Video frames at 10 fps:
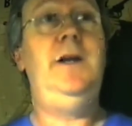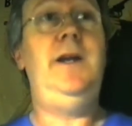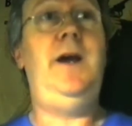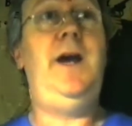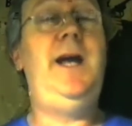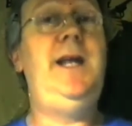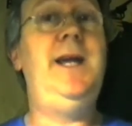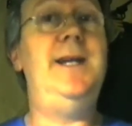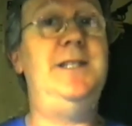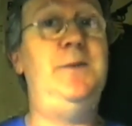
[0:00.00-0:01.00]
Now, how do
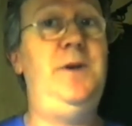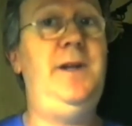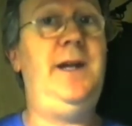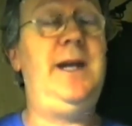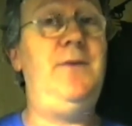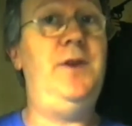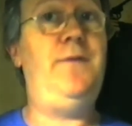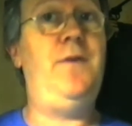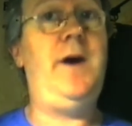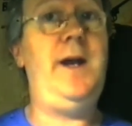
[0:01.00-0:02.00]
you get somebody to cover the
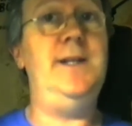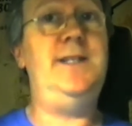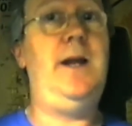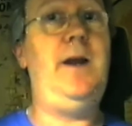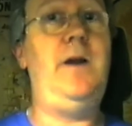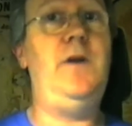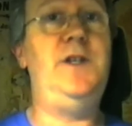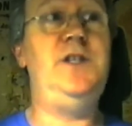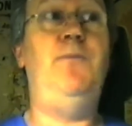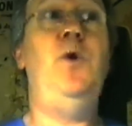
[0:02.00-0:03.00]
Friday and Saturday
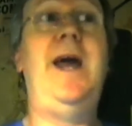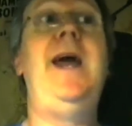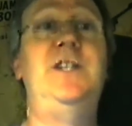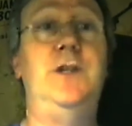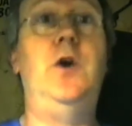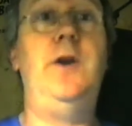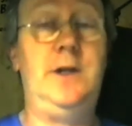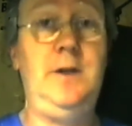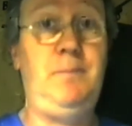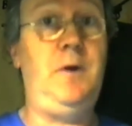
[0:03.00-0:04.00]
night shift? We had actually got
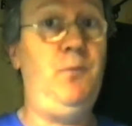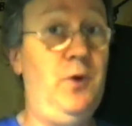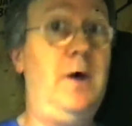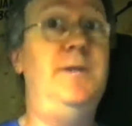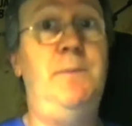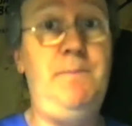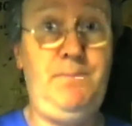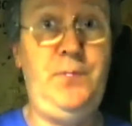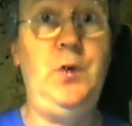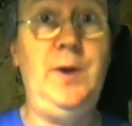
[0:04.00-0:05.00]
to the point where I was
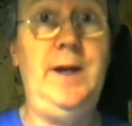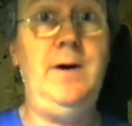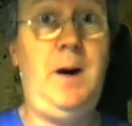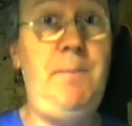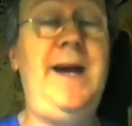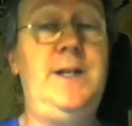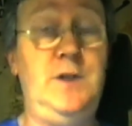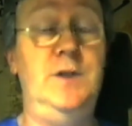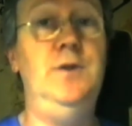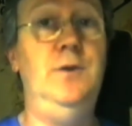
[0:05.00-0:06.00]
about
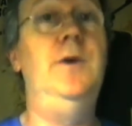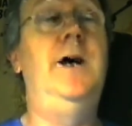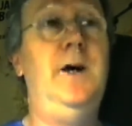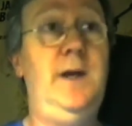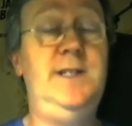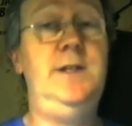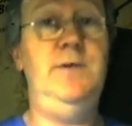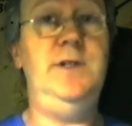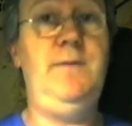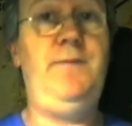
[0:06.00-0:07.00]
to do a
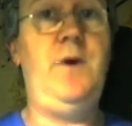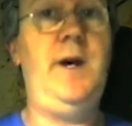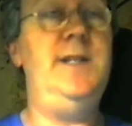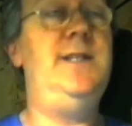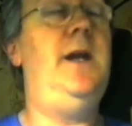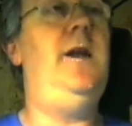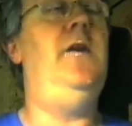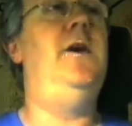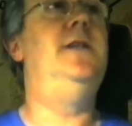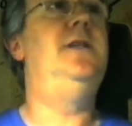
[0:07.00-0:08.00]
series of Friday, Saturday
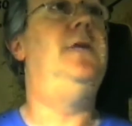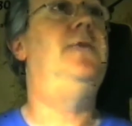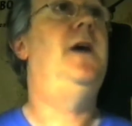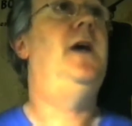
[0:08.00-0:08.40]
night stuff.